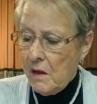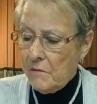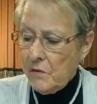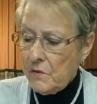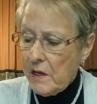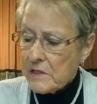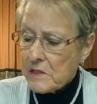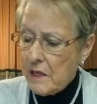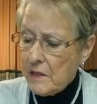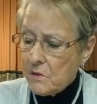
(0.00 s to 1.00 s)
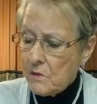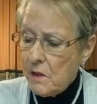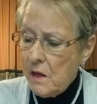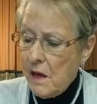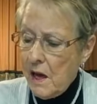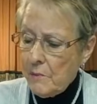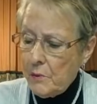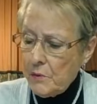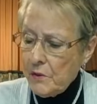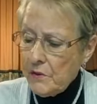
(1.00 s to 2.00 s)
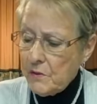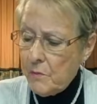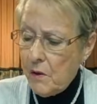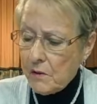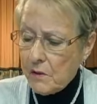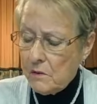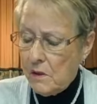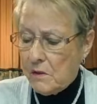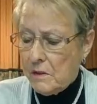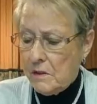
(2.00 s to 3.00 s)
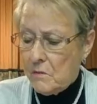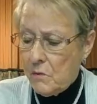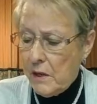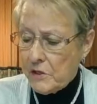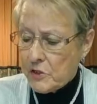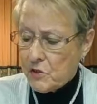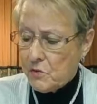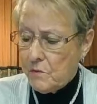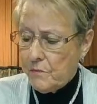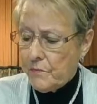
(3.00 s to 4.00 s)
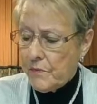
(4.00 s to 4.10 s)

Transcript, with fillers: A few days later, I pulled into the parking lot in a rainstorm.